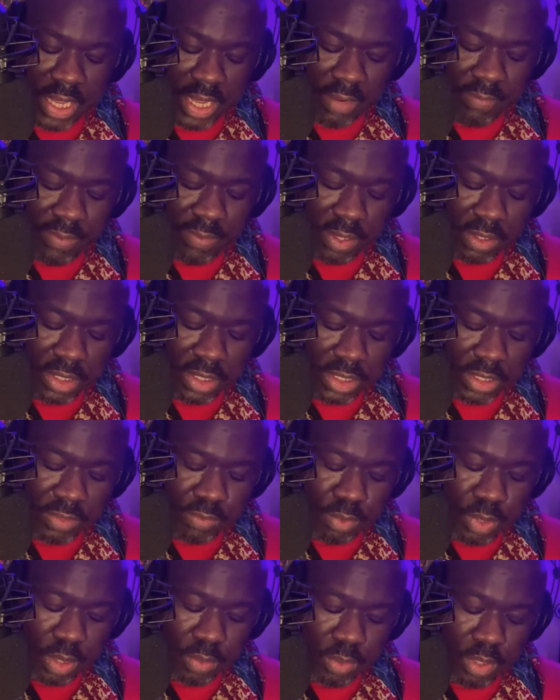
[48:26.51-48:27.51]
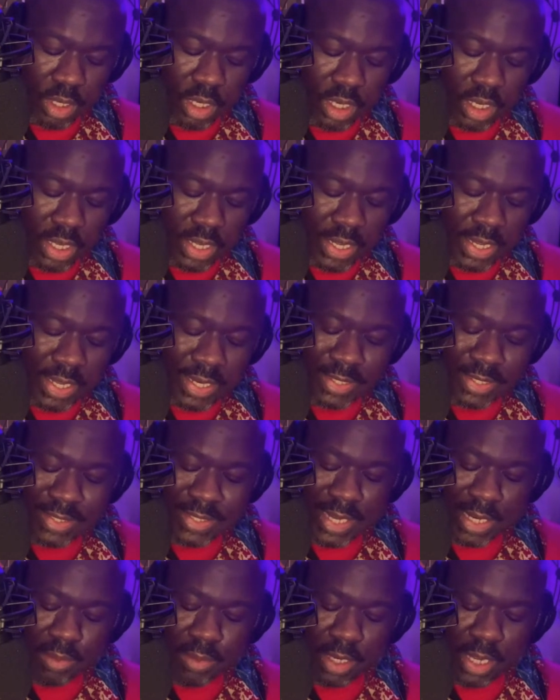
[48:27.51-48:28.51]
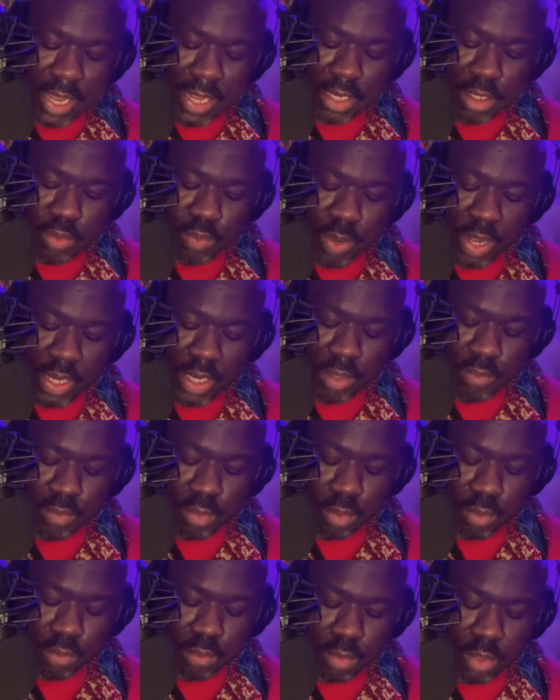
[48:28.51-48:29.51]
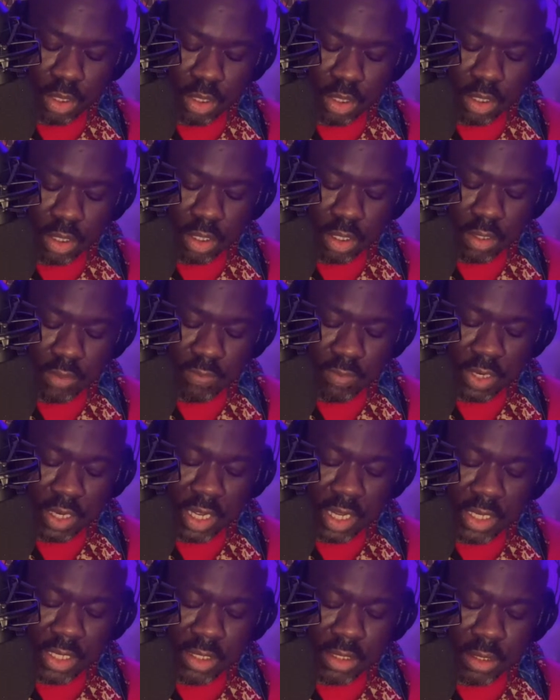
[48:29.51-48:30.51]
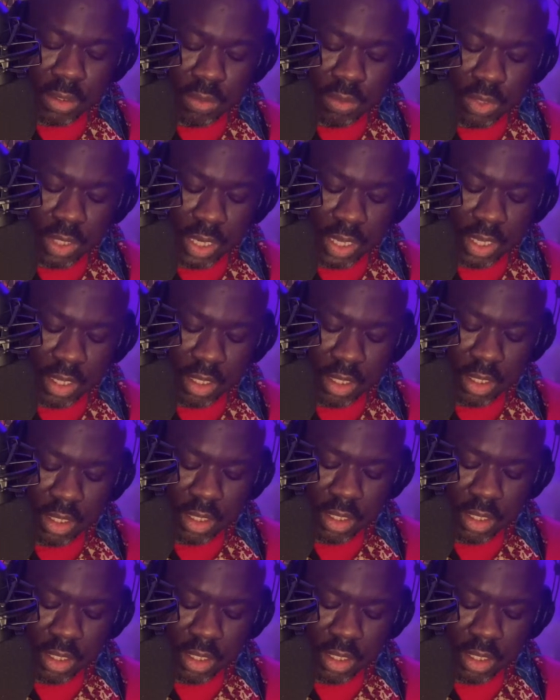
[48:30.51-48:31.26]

It felt as if we were in a segregated waiting room for coloreds only,